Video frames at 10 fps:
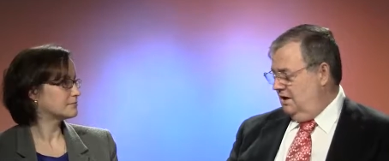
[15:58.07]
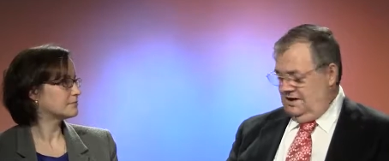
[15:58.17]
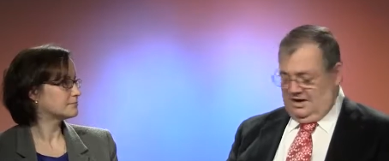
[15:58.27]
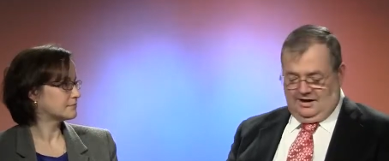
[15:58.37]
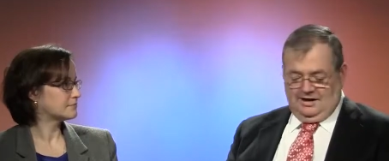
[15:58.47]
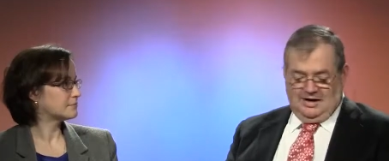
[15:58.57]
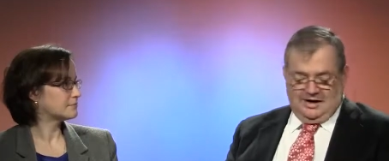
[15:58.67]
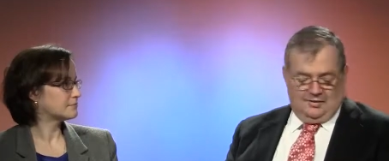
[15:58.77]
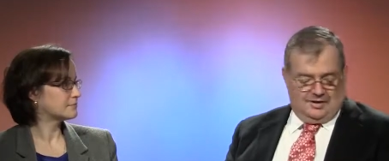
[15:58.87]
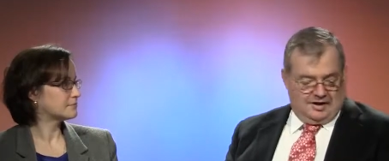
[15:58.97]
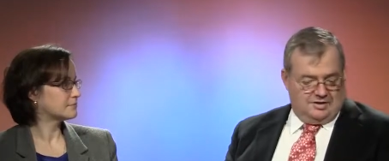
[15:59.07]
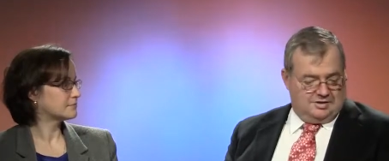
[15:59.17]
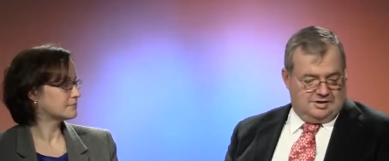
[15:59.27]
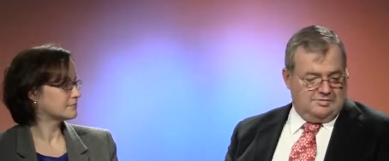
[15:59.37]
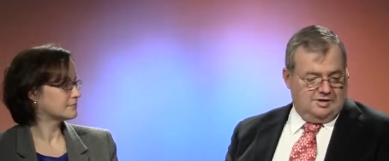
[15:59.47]
Speaker 1: Now, how do we know
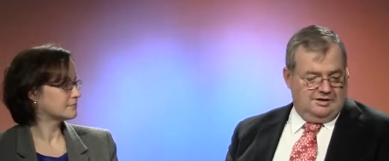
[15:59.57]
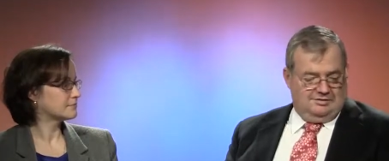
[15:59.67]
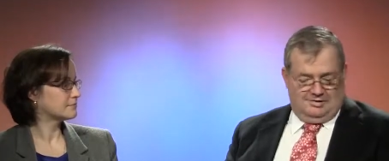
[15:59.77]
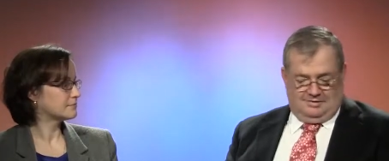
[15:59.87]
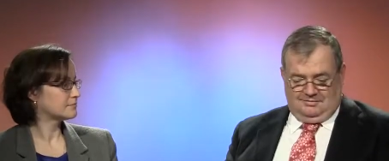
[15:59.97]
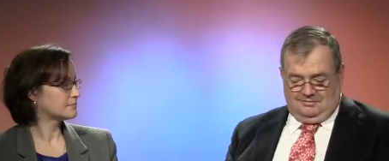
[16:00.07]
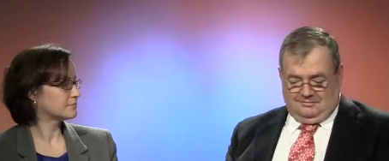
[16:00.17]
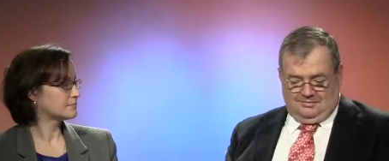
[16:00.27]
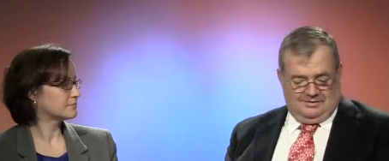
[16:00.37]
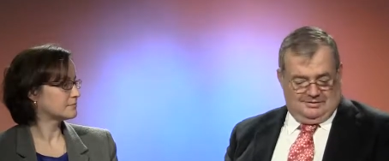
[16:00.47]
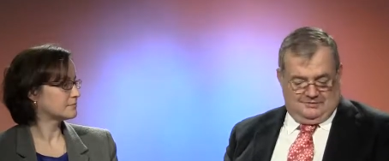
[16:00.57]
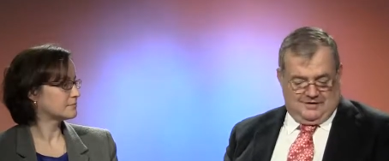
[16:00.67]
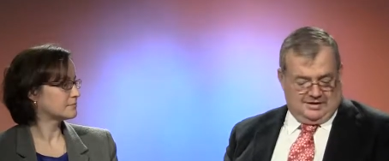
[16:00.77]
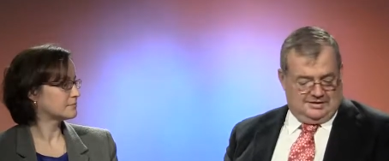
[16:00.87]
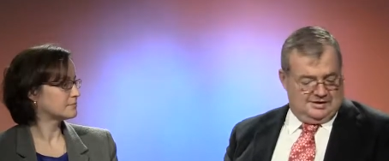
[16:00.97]
this? Well, look, the
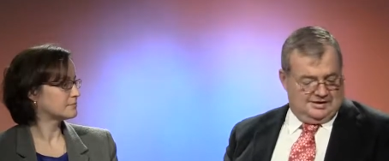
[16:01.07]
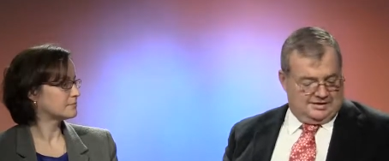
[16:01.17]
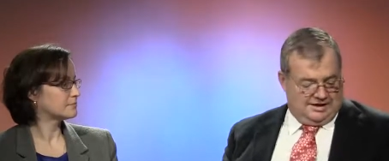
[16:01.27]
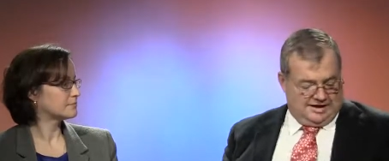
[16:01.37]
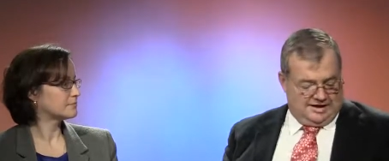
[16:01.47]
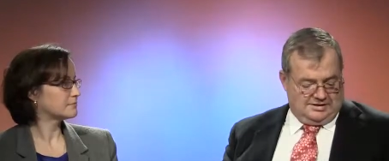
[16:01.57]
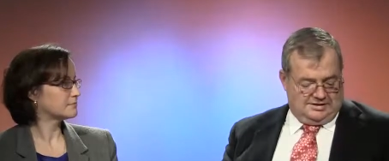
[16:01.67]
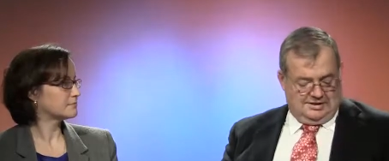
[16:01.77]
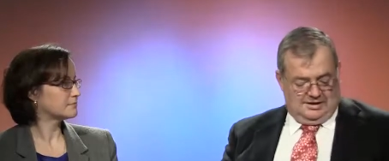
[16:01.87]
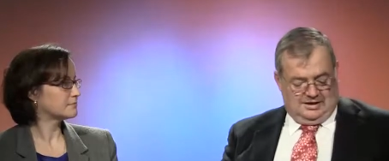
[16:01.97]
fact is, in the last